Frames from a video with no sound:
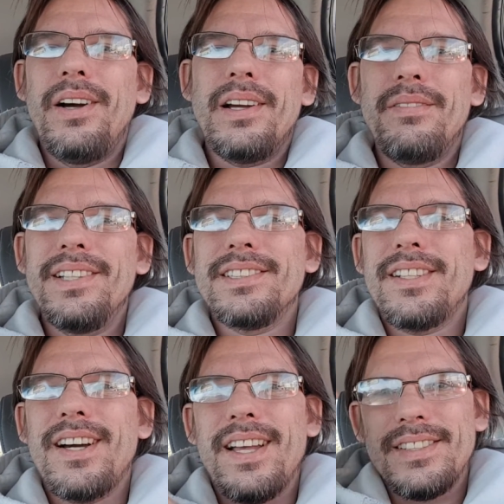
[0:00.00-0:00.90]
welcome to
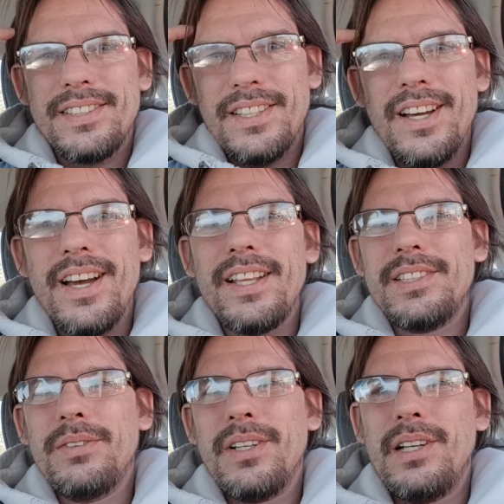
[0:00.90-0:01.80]
Scott's
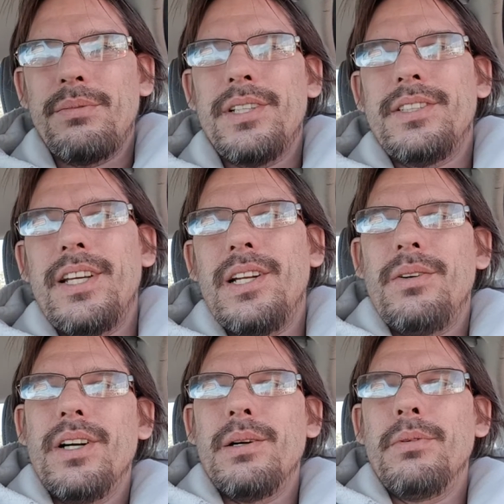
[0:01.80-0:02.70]
Thoughts. Welcome to my
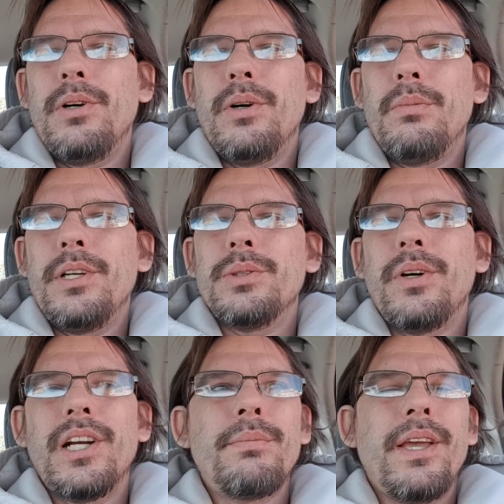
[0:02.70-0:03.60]
channel, welcome home. I
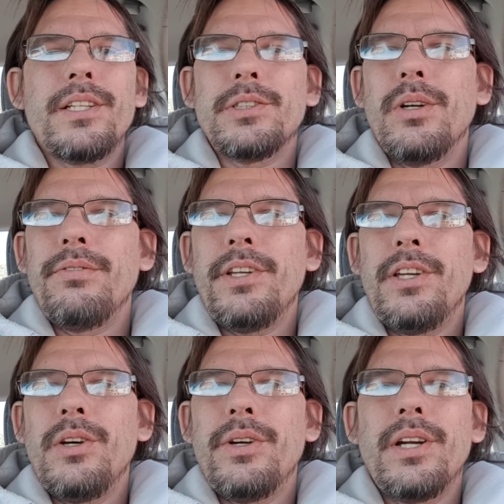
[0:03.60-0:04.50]
just wanted to make a short
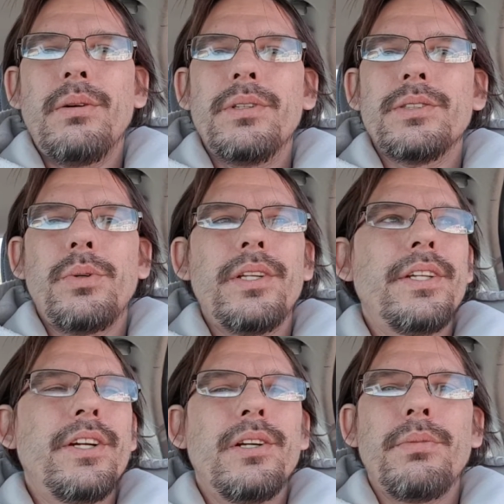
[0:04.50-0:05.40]
video here. I'm just
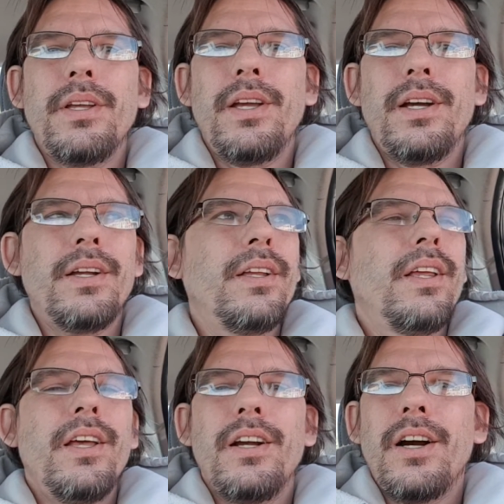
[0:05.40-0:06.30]
waiting here in my uh,
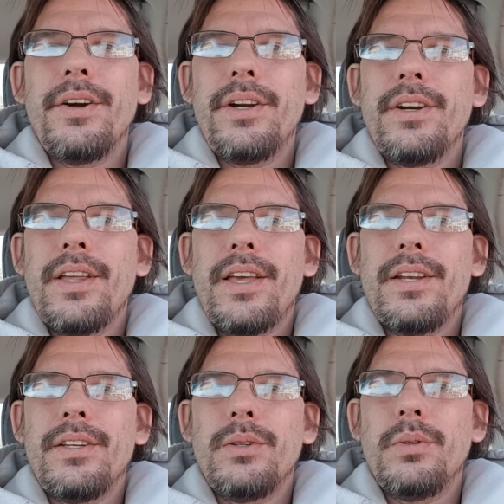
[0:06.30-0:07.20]
car here to
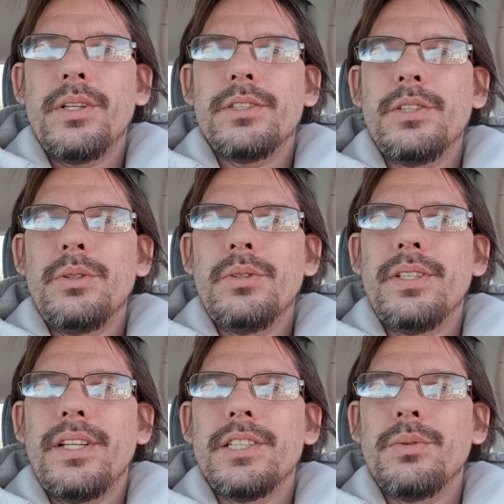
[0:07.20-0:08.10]
head into work
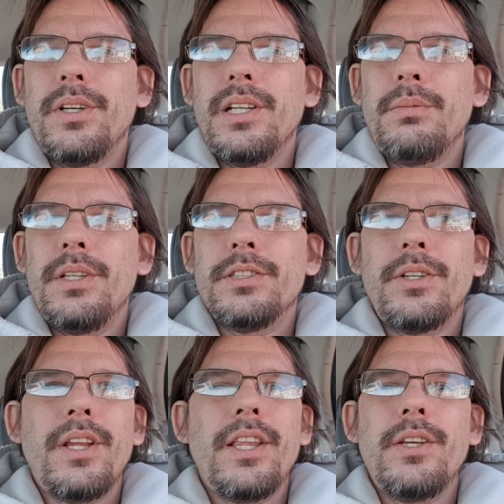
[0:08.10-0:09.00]
soon. And I just wanted to make
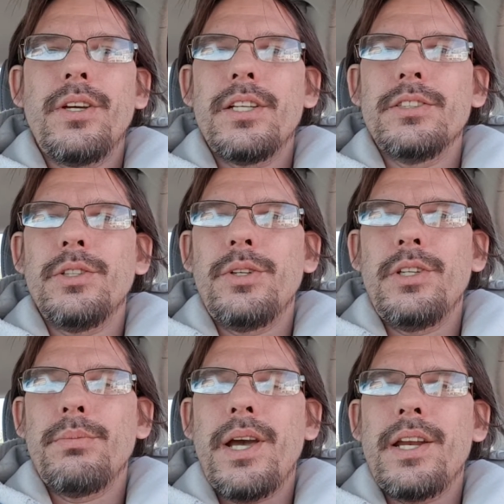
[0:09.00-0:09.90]
sure that you guys know
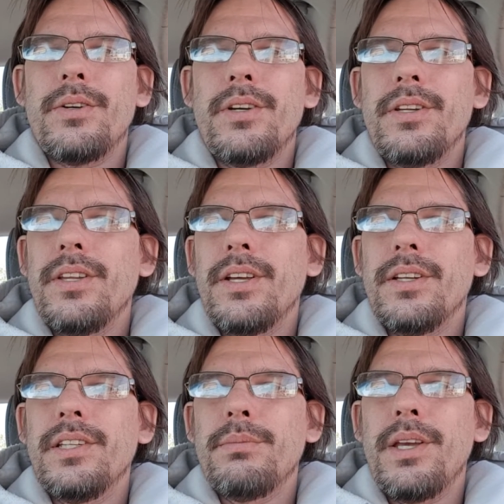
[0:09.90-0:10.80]
you matter and
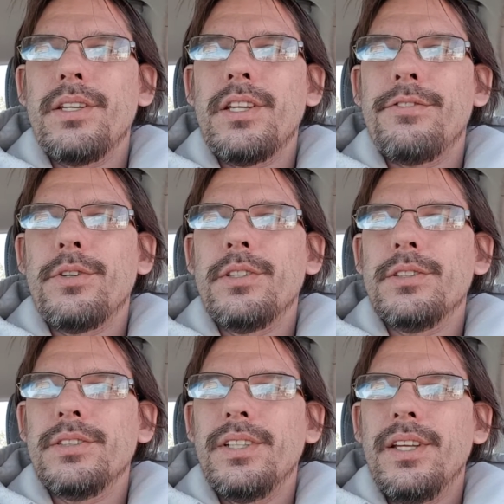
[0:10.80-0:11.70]
uh, you make a
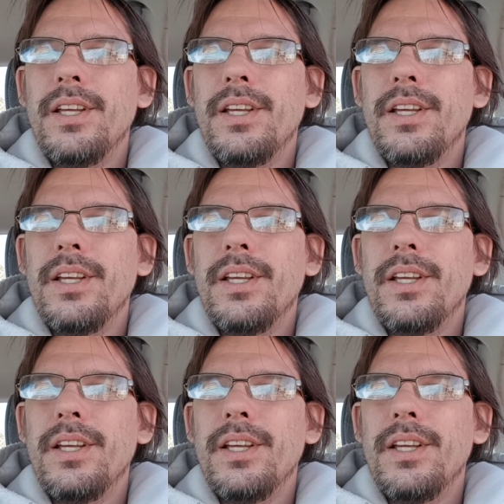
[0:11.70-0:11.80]
difference.